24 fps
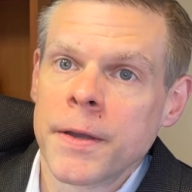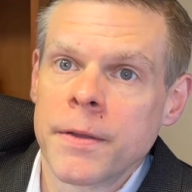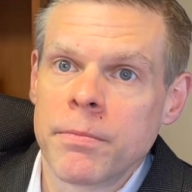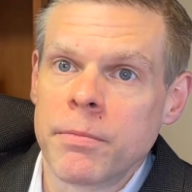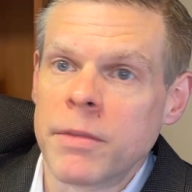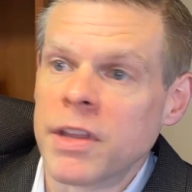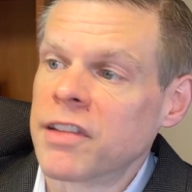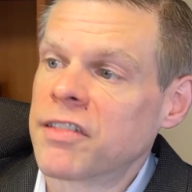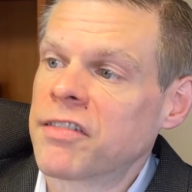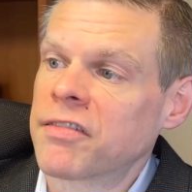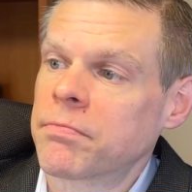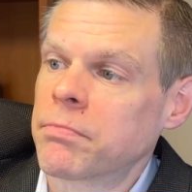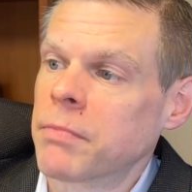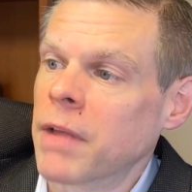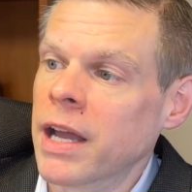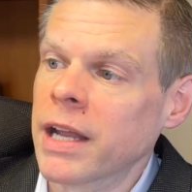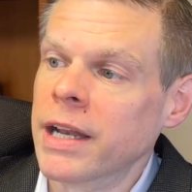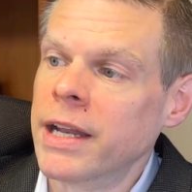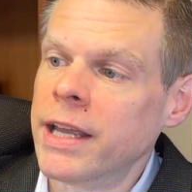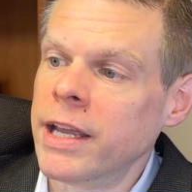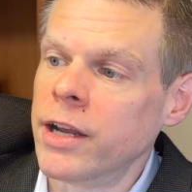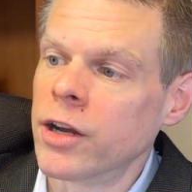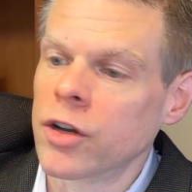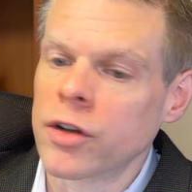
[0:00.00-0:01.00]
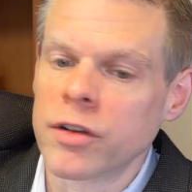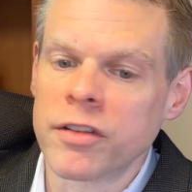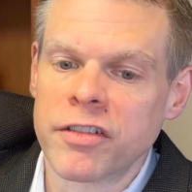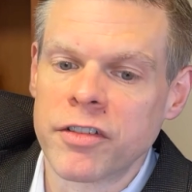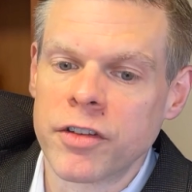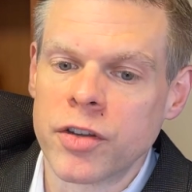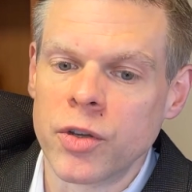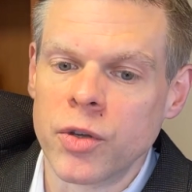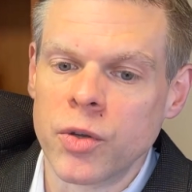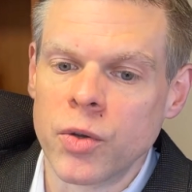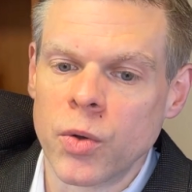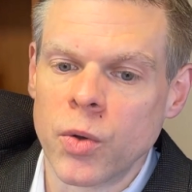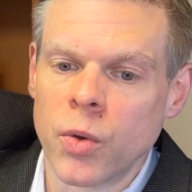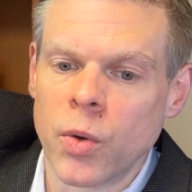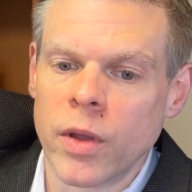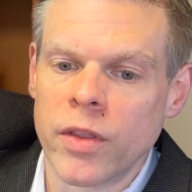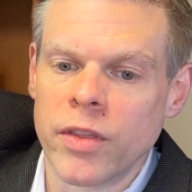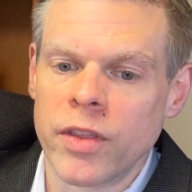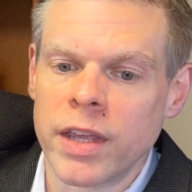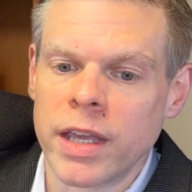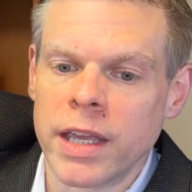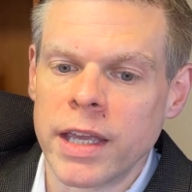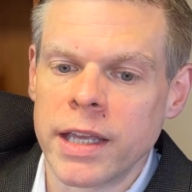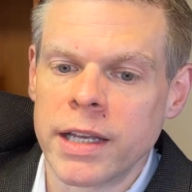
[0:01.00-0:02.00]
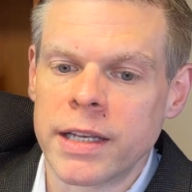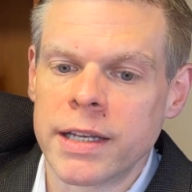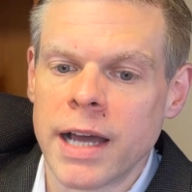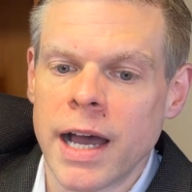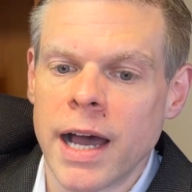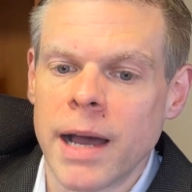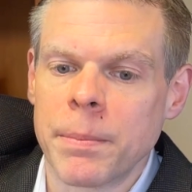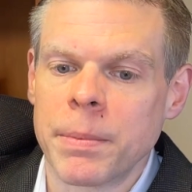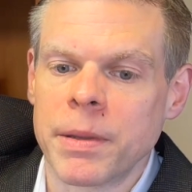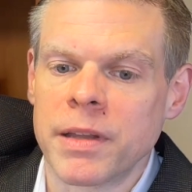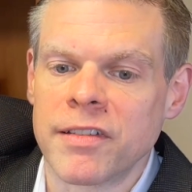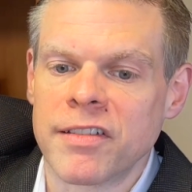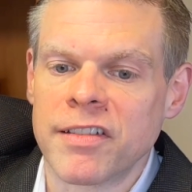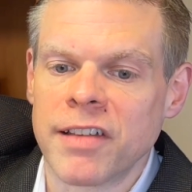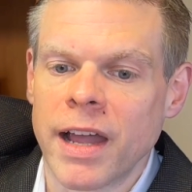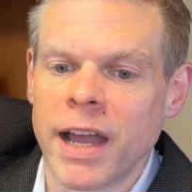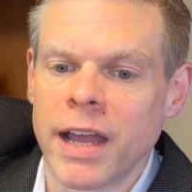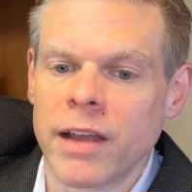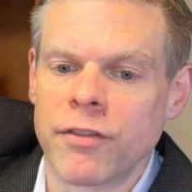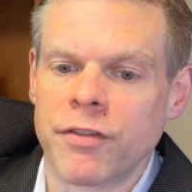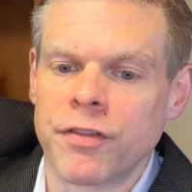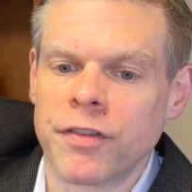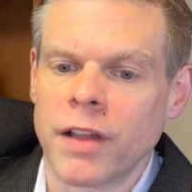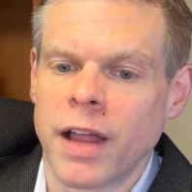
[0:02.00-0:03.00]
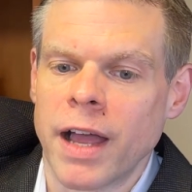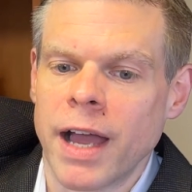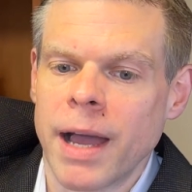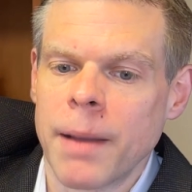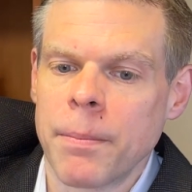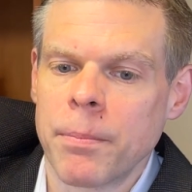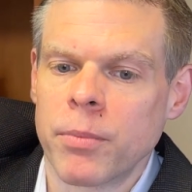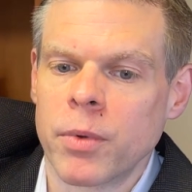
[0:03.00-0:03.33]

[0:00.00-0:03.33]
this adheres to the top and side flap.